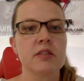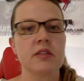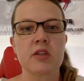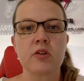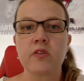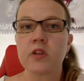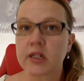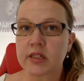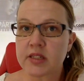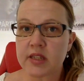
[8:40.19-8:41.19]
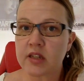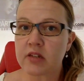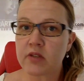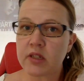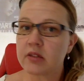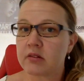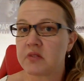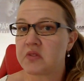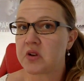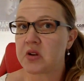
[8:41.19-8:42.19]
so if you like the sound of it,
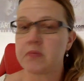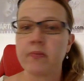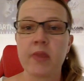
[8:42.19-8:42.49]
give it a go.